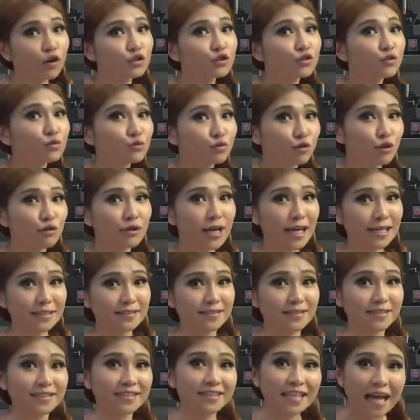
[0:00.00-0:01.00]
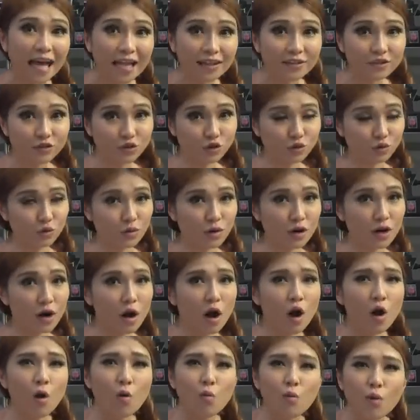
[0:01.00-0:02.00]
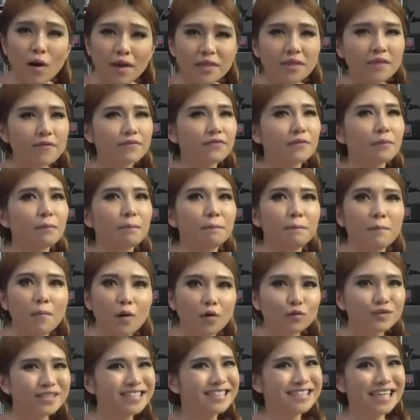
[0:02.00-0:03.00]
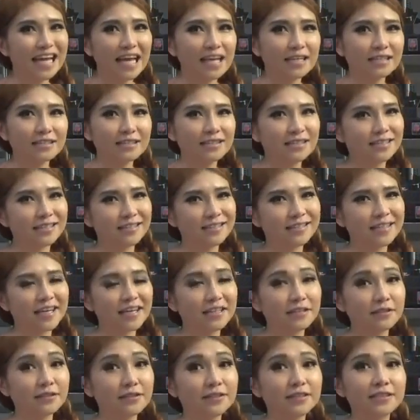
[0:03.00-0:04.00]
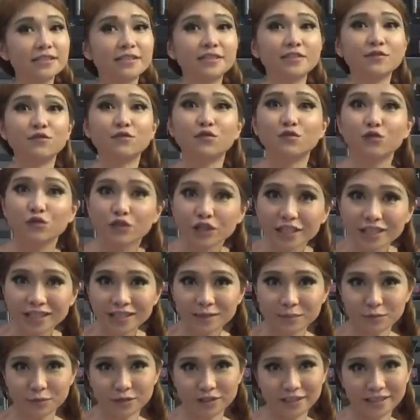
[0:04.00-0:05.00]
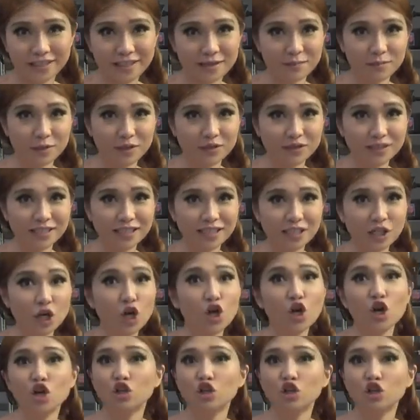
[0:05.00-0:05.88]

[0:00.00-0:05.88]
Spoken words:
also known as the Scarlet Sword. One of the most talented designers in the 3D printing community,